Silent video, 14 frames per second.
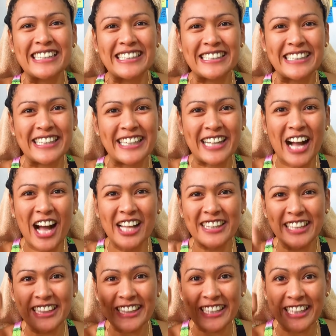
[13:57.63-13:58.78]
Click on the
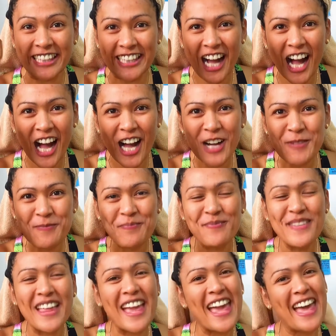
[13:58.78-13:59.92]
link up
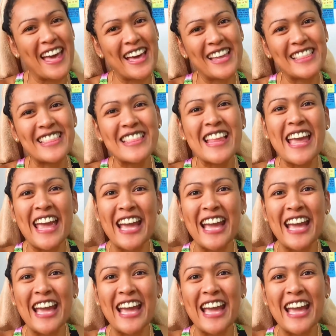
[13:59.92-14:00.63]
and